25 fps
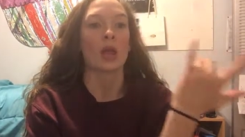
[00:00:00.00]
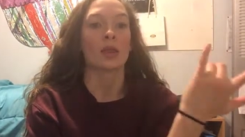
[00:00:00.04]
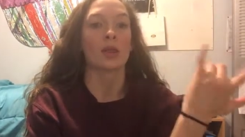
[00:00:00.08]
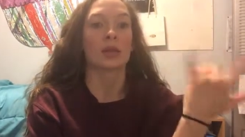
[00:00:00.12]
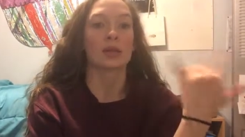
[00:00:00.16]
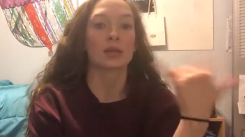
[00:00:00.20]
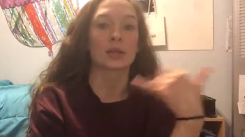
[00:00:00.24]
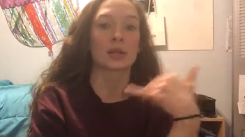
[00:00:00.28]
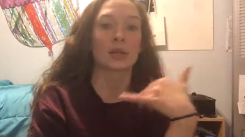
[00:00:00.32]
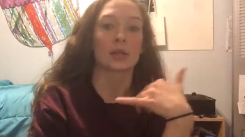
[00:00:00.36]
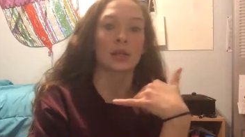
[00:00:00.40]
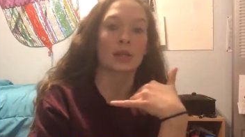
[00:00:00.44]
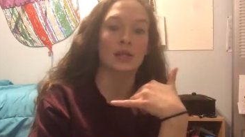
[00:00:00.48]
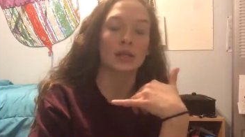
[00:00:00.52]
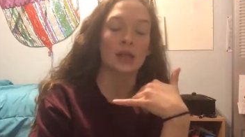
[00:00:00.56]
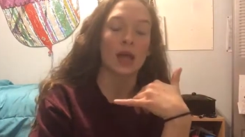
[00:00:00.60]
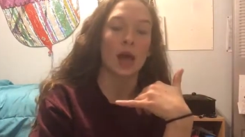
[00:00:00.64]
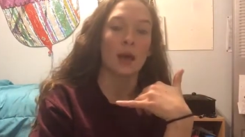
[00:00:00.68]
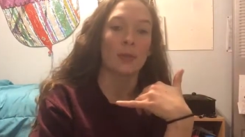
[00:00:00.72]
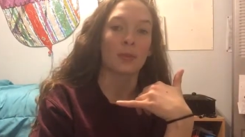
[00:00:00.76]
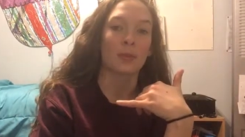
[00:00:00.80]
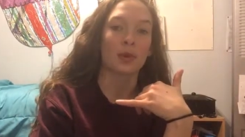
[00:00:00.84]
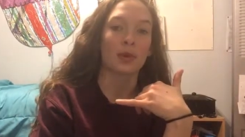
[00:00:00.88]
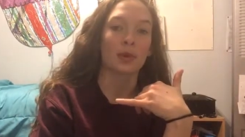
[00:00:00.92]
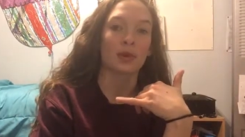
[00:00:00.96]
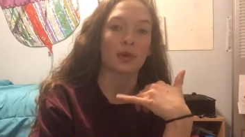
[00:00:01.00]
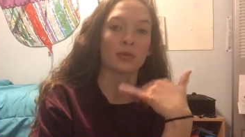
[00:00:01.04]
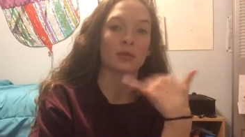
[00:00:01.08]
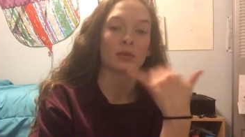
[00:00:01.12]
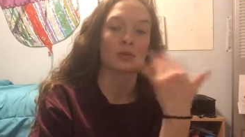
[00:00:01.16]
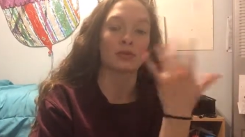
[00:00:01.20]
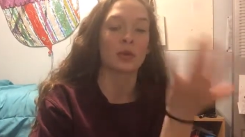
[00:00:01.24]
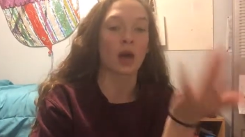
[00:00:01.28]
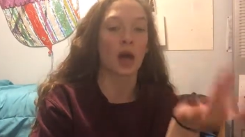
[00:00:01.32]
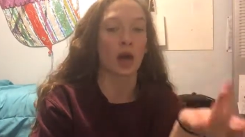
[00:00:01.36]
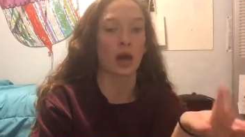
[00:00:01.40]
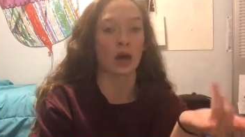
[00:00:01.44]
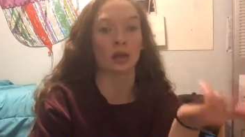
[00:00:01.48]
this and this happened.
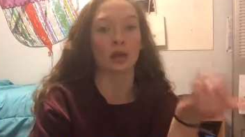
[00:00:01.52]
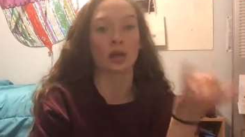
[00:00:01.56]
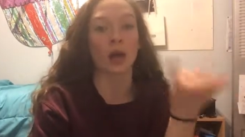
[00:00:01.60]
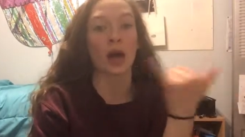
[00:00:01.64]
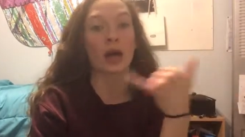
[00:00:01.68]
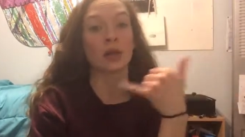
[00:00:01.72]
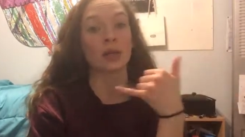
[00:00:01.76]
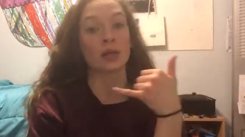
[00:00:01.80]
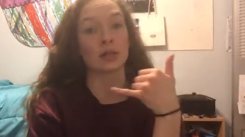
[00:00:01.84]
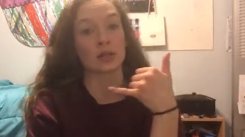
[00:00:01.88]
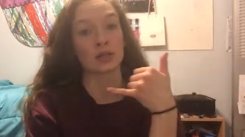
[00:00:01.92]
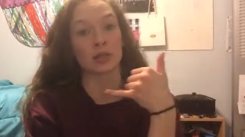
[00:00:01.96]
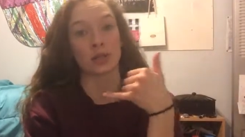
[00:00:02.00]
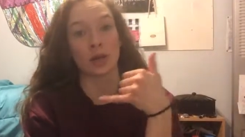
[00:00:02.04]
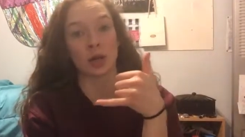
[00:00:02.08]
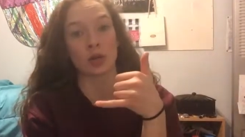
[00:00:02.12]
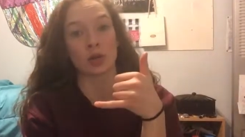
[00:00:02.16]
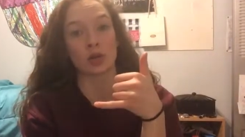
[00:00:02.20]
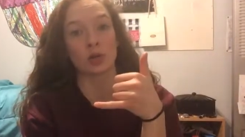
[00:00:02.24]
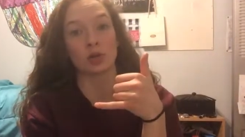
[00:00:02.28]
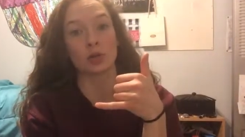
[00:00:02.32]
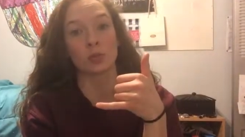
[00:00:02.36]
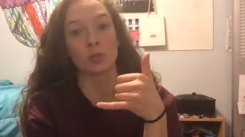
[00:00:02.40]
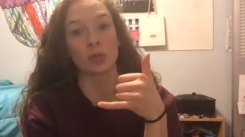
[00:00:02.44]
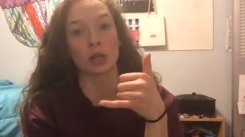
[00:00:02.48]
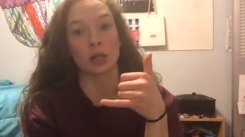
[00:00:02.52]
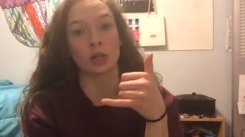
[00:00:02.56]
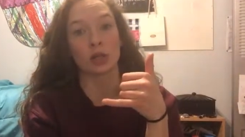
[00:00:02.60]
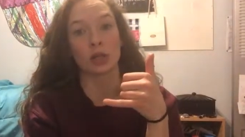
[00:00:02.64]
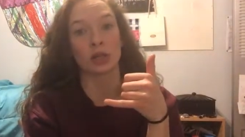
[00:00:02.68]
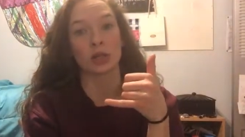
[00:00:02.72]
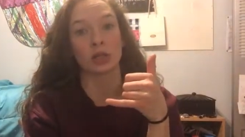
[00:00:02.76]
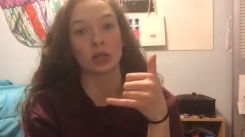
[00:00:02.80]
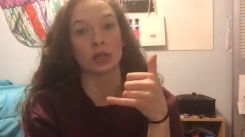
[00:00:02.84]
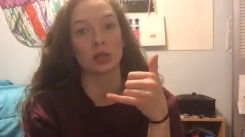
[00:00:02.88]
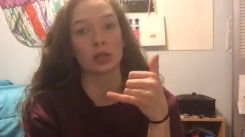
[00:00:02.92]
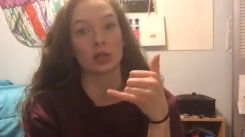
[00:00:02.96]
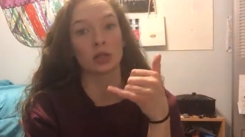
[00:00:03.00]
Not gonna lie, I didn't tell you
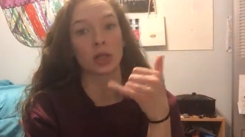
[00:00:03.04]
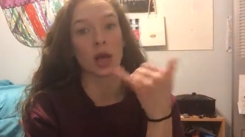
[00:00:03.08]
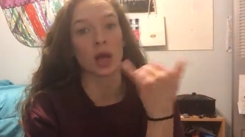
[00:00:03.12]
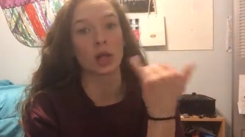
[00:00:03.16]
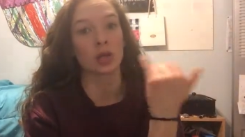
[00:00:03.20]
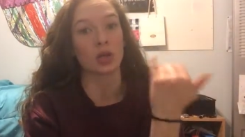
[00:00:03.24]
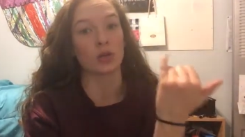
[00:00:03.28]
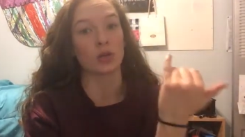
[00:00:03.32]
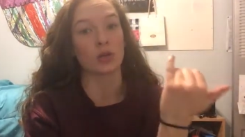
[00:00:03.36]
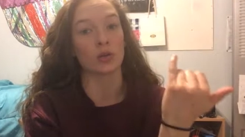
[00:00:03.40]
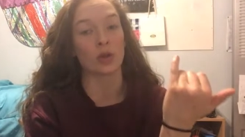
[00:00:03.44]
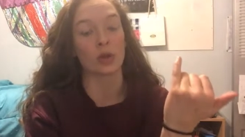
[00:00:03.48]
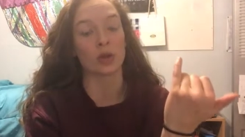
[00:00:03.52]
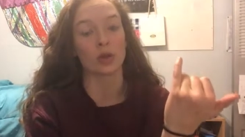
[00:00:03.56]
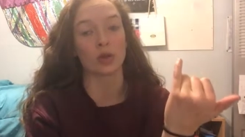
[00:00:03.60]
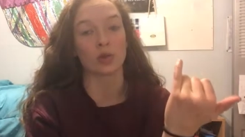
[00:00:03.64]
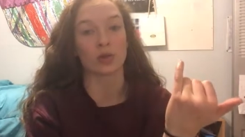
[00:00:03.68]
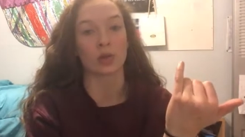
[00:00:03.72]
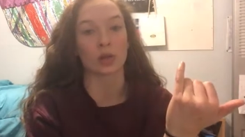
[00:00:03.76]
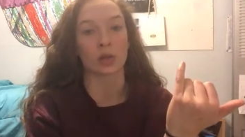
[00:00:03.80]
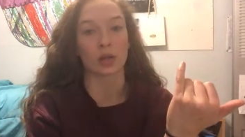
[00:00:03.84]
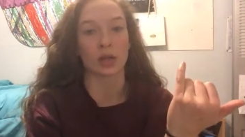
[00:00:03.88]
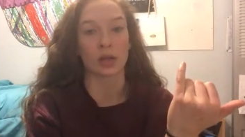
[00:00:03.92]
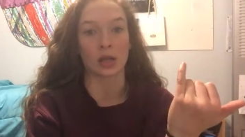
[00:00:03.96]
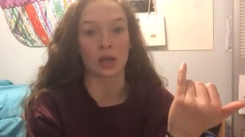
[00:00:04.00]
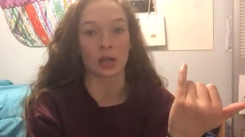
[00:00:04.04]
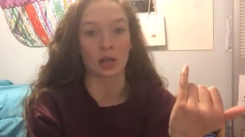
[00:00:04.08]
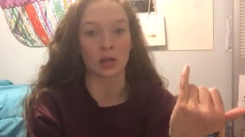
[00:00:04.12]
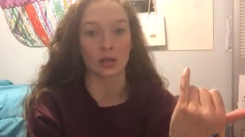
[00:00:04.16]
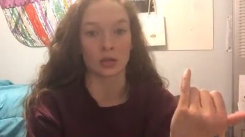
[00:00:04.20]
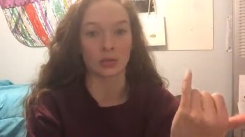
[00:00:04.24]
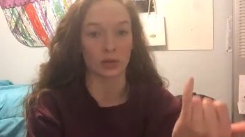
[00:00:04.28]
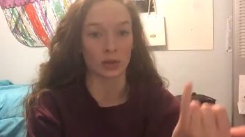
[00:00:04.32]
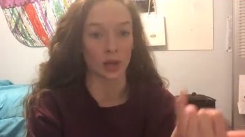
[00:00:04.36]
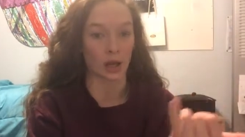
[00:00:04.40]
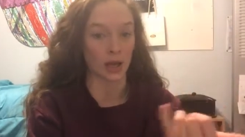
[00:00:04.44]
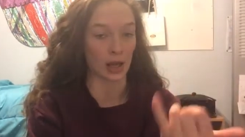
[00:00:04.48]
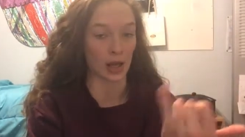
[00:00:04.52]
because I knew that you are gonna get,
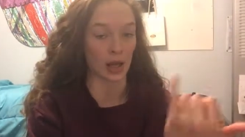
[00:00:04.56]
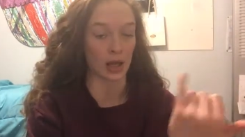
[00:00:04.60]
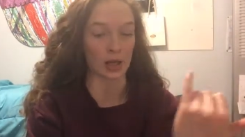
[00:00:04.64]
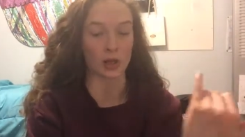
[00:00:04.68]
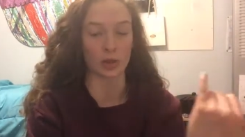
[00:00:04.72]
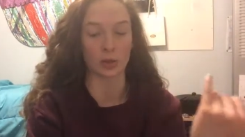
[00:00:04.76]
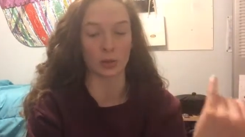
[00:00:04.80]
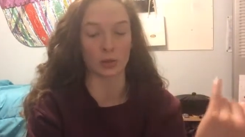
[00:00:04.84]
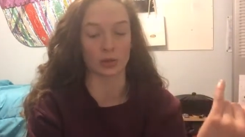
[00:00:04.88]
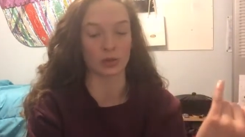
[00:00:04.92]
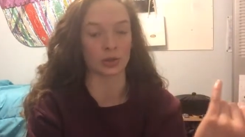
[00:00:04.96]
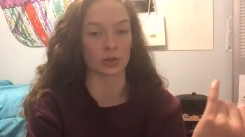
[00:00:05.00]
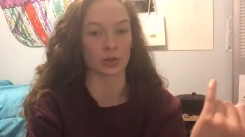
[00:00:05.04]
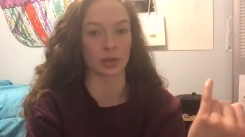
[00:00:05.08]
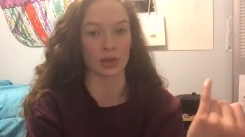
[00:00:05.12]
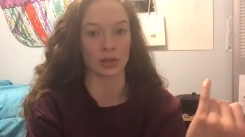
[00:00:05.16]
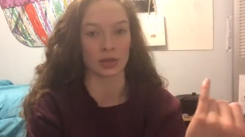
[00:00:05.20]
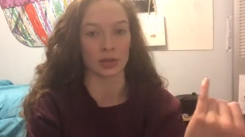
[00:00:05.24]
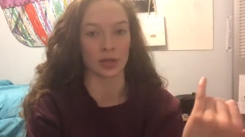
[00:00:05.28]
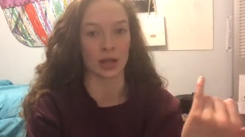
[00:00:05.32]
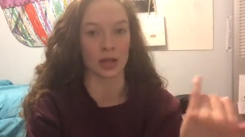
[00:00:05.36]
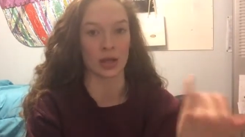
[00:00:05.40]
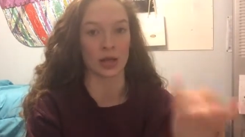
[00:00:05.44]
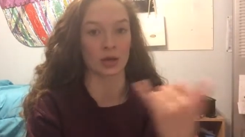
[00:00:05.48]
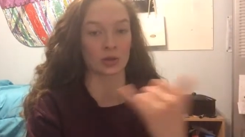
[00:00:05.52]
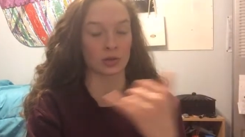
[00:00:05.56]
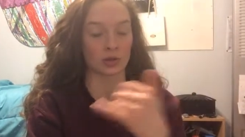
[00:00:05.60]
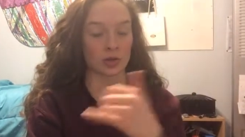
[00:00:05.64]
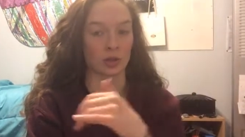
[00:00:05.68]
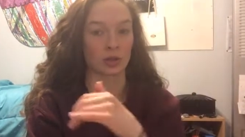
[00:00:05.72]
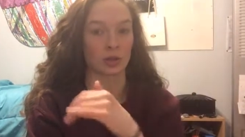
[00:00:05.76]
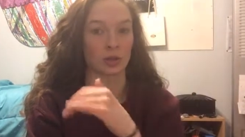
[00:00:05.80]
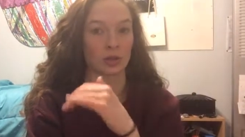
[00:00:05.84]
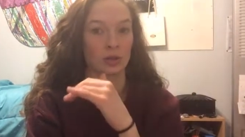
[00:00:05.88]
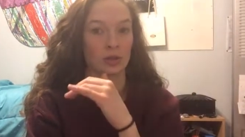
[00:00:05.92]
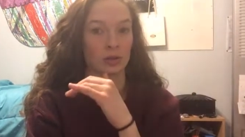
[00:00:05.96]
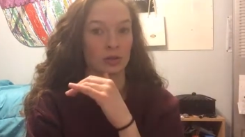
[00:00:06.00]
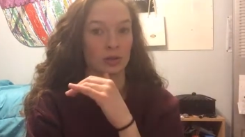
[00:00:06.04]
like, I knew what you are gonna say and I was
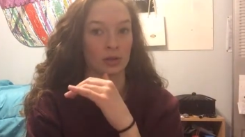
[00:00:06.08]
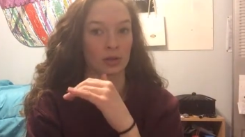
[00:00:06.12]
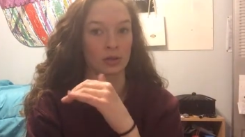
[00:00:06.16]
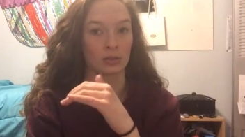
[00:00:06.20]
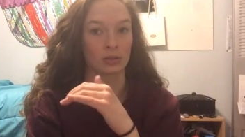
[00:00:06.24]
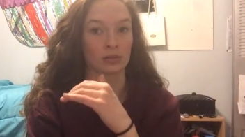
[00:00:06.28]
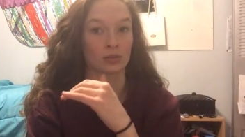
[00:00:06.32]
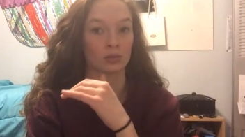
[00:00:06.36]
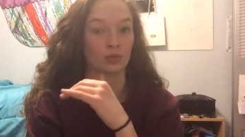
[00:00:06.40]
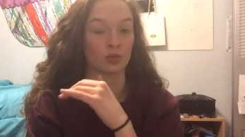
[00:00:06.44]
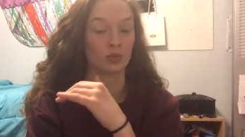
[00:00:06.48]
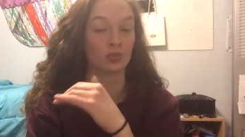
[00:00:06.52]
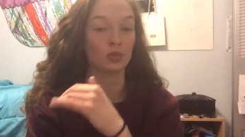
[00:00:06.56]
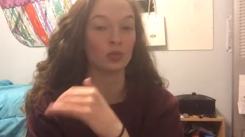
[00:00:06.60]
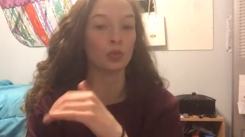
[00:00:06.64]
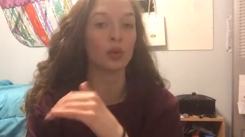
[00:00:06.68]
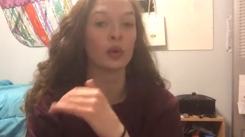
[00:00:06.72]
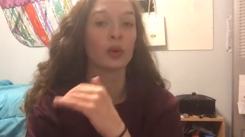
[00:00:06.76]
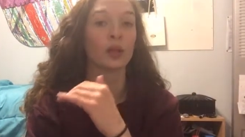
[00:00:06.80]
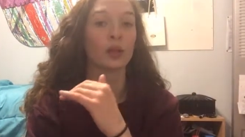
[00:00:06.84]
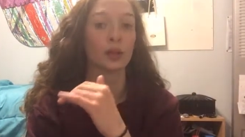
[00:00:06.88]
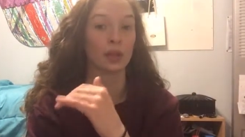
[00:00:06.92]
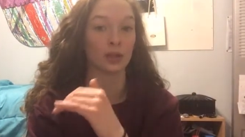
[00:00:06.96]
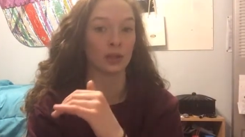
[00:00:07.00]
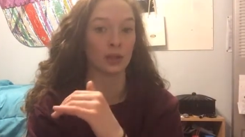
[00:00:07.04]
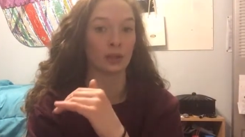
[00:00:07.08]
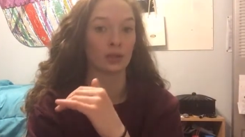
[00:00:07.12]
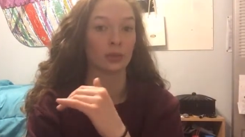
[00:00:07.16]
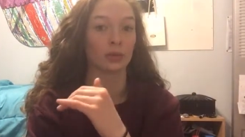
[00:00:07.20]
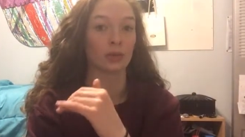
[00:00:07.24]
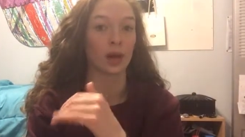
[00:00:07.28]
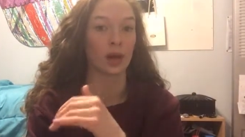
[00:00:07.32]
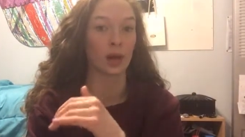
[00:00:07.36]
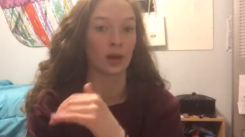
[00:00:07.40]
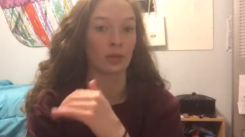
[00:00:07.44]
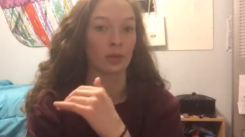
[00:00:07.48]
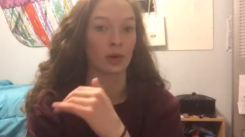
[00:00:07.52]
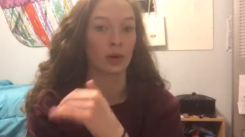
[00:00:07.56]
already really
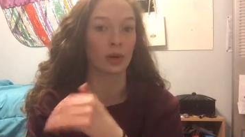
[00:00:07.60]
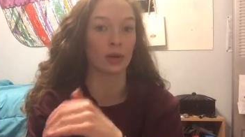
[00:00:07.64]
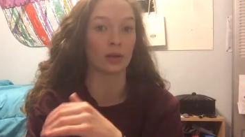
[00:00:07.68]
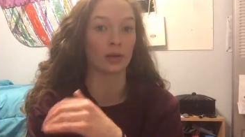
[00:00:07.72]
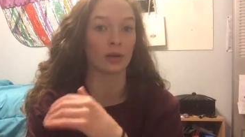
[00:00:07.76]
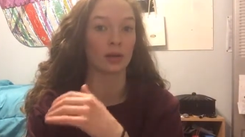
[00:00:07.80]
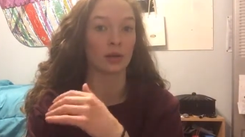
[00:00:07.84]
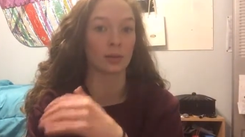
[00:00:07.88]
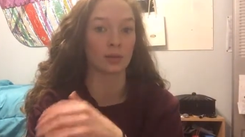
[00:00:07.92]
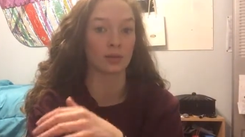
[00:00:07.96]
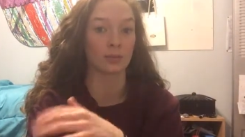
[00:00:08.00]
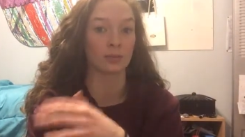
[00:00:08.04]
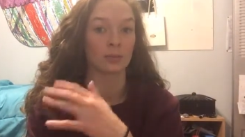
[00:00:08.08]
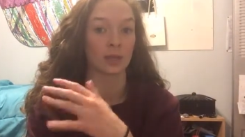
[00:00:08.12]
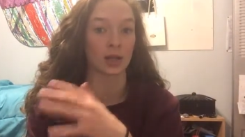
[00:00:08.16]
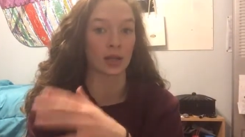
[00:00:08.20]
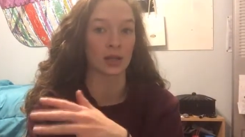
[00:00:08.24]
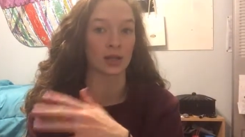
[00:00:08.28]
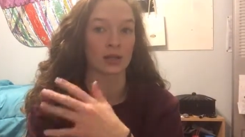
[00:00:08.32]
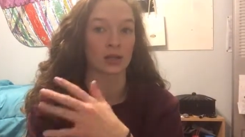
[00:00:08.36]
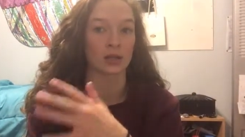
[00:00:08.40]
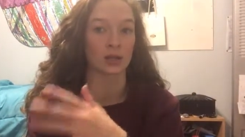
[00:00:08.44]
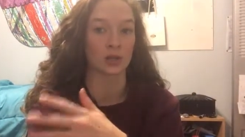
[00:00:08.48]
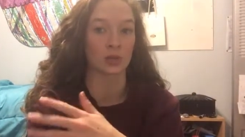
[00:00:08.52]
irate by this